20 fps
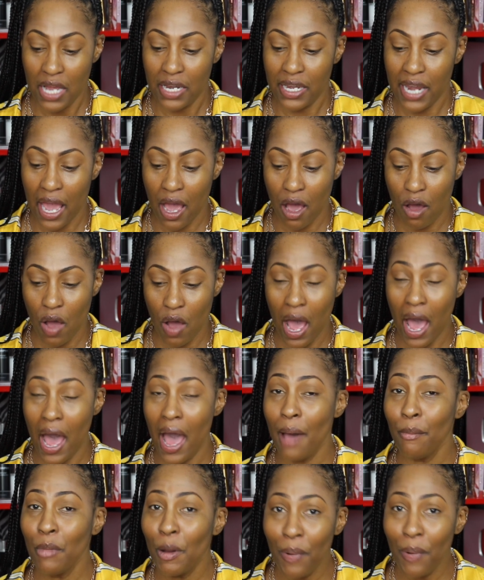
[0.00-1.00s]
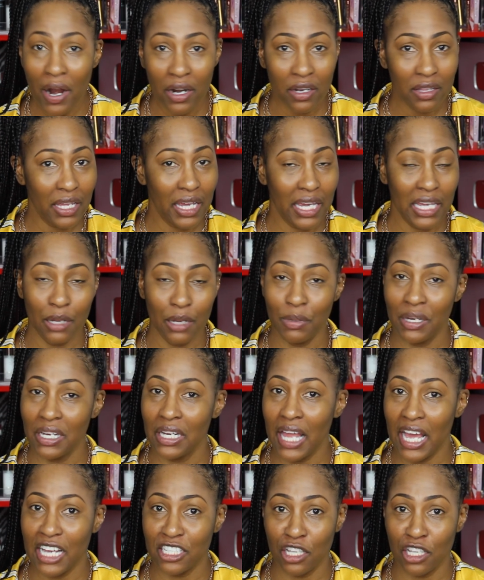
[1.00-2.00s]
now i'm a part of the itty
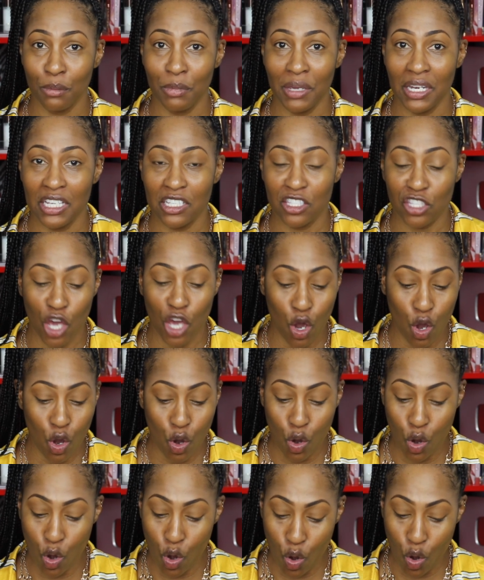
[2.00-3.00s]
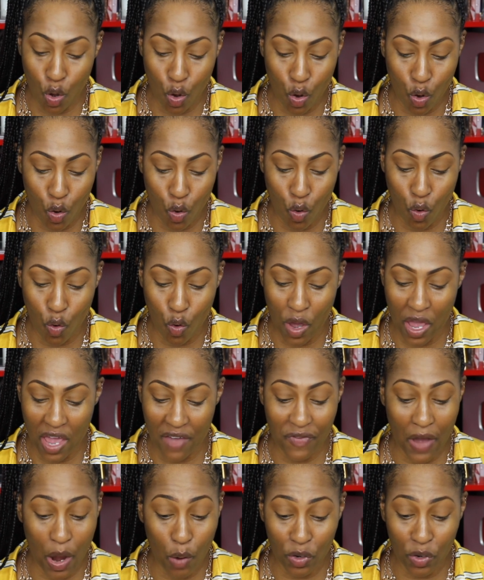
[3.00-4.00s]
bitty lash committee so
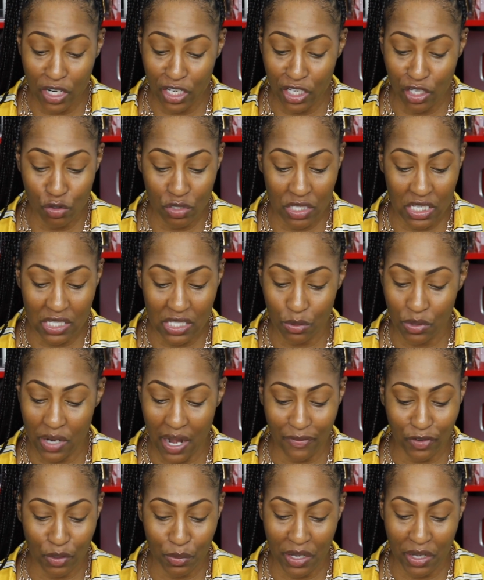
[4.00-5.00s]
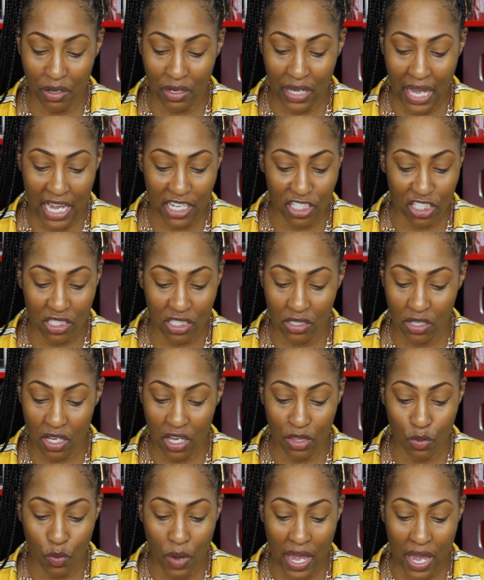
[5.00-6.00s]
if i were to use this it would have to be on lashes
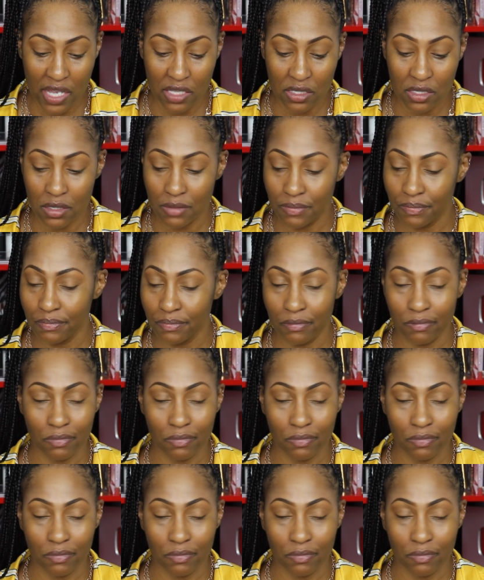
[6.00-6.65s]
otherwise